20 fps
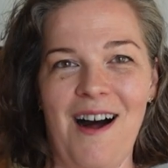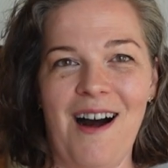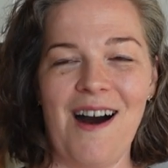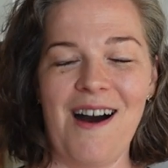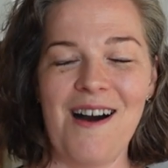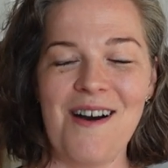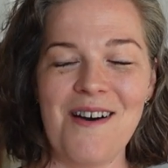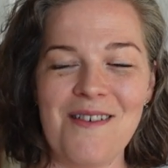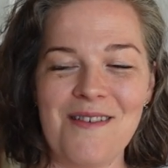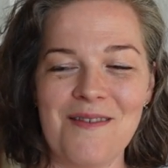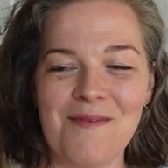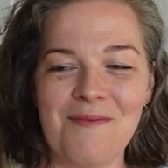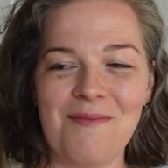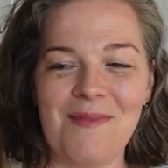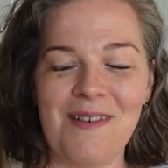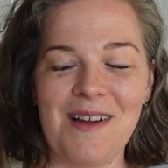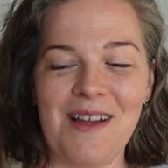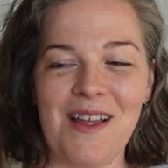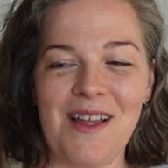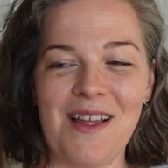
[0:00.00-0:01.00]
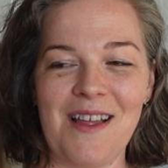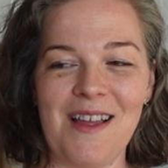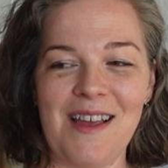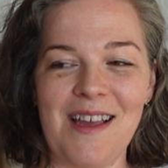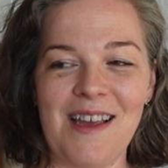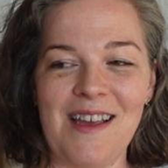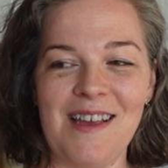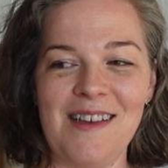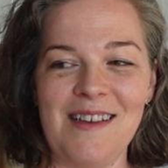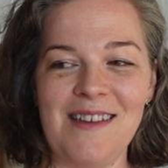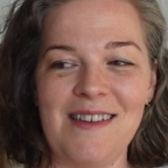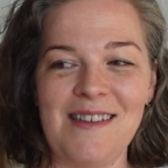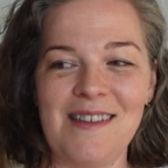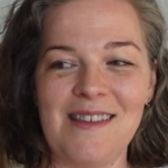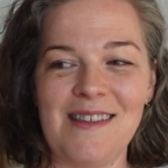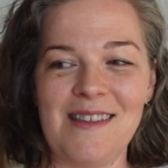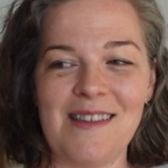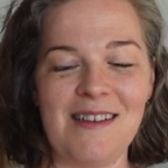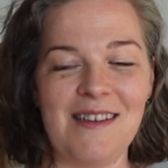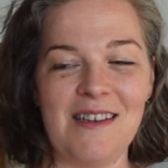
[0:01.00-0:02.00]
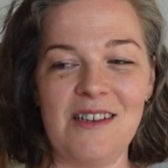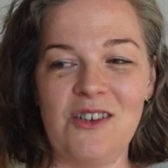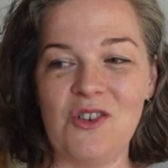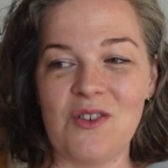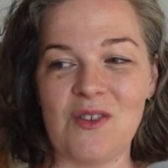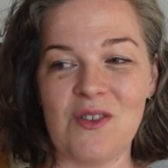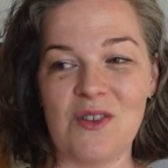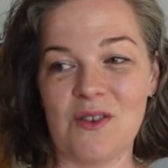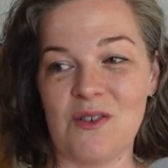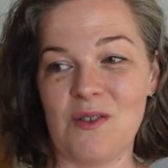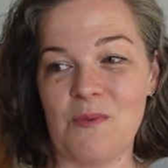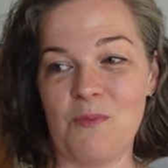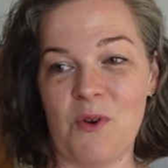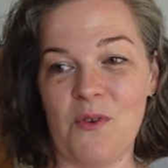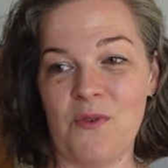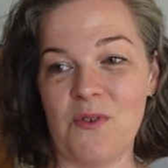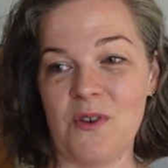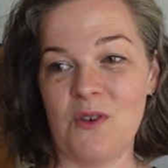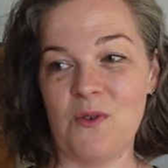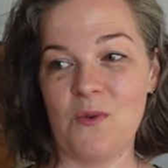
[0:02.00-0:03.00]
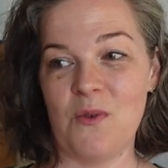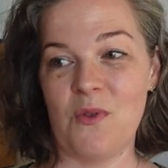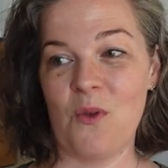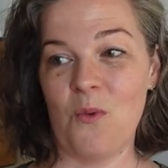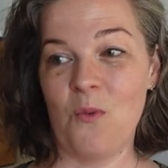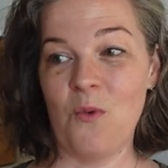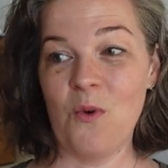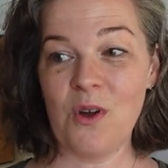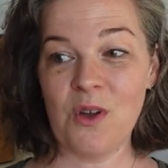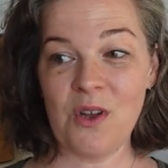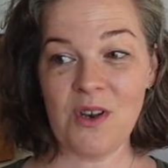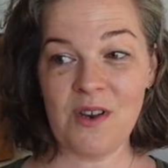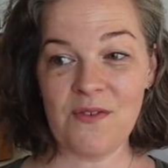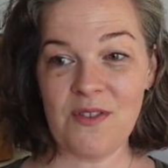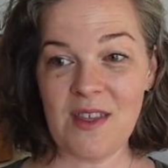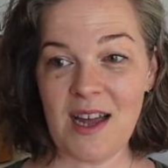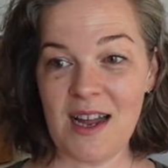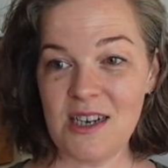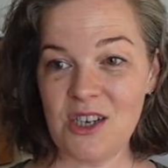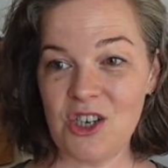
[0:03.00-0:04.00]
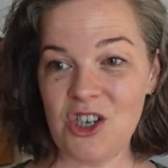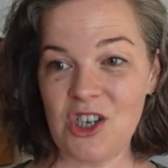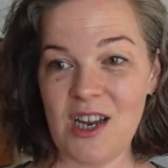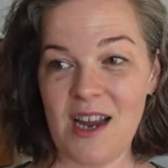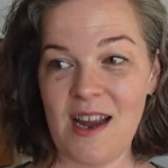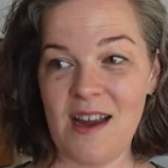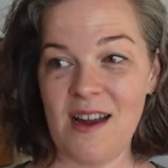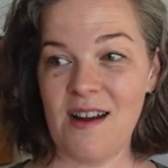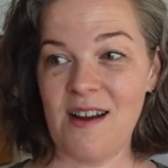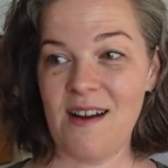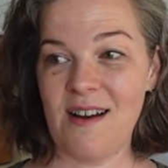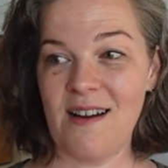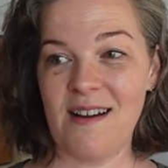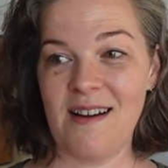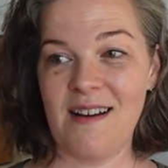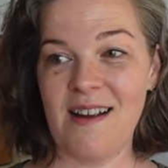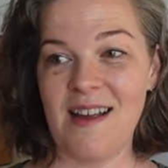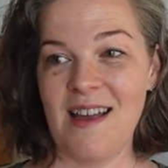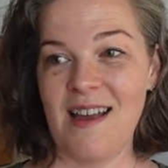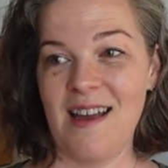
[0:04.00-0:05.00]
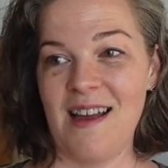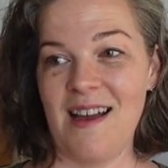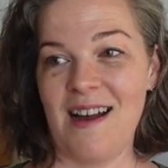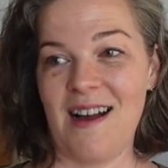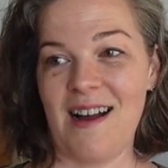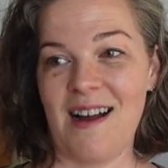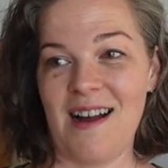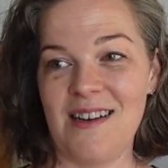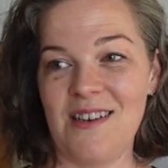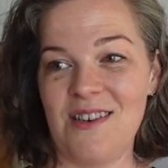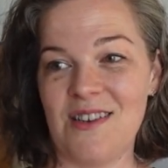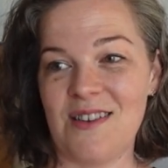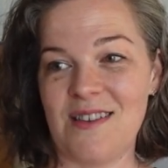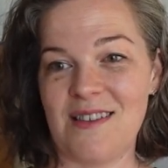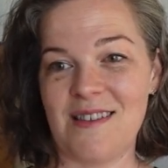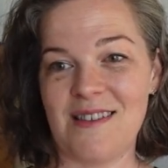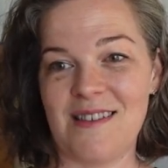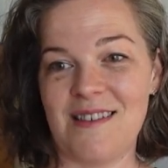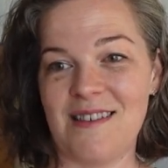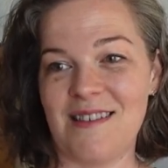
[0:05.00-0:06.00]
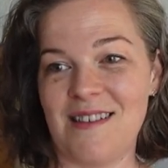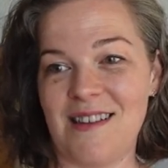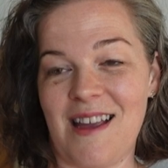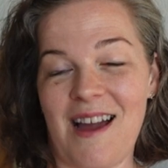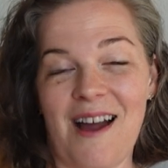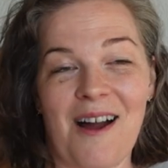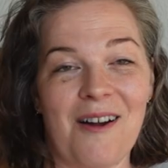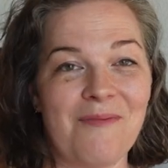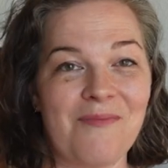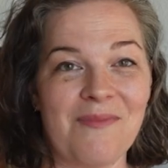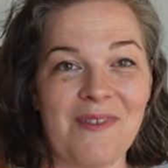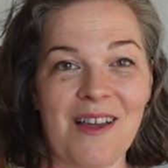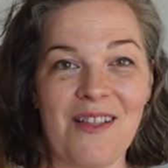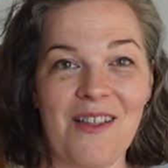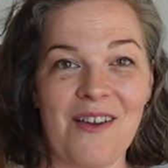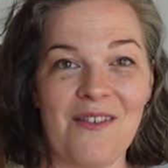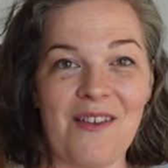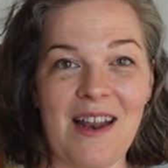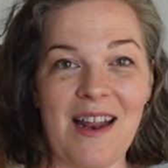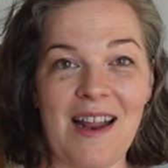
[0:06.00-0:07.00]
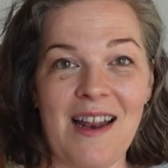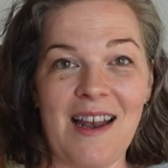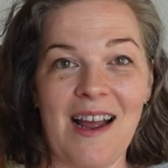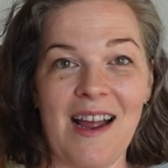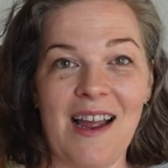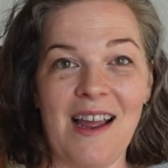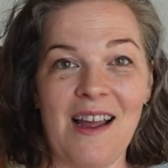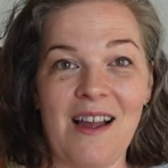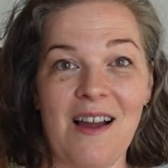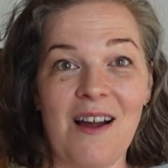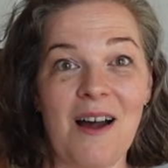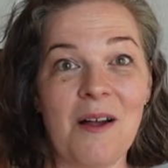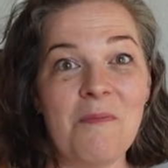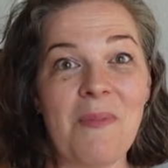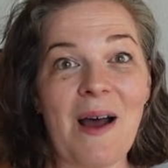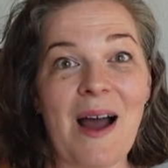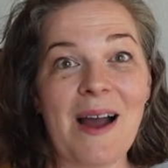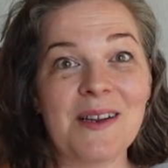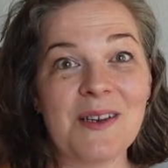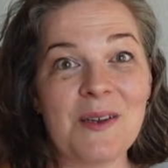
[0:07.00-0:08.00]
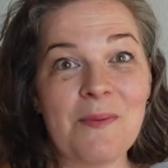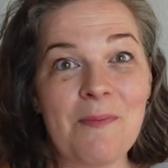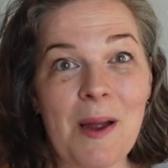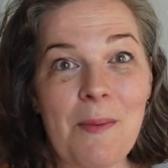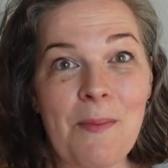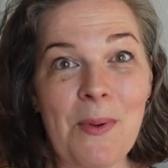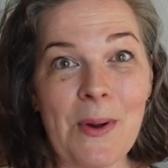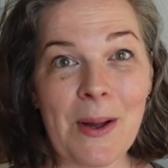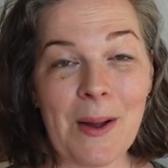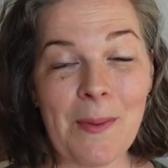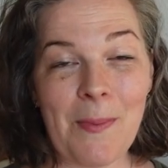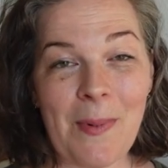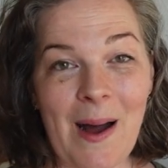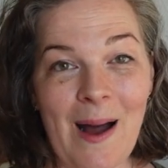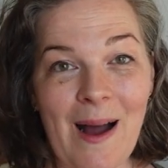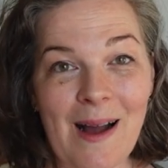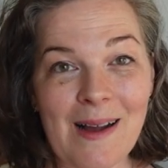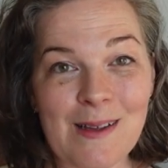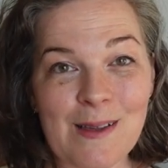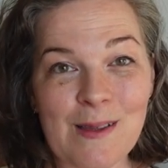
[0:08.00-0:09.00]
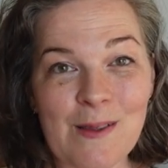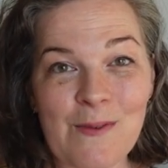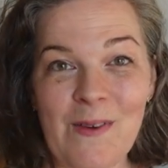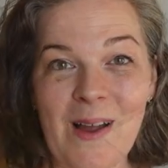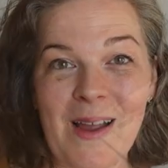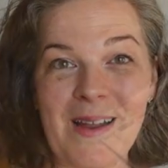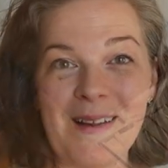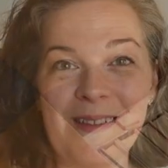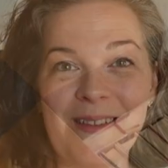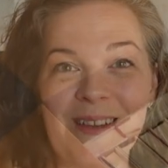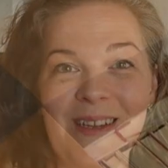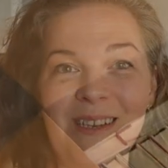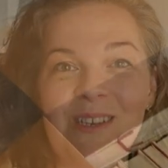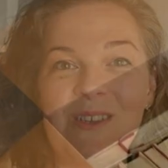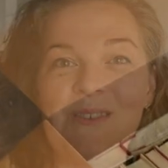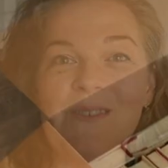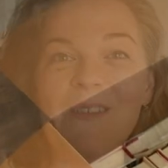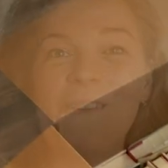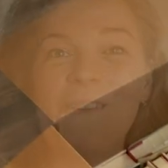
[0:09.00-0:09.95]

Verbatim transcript: um, is it just looks perfect with the wood of that chair. I just, yeah, I love it. And I unpacked my book box finally too.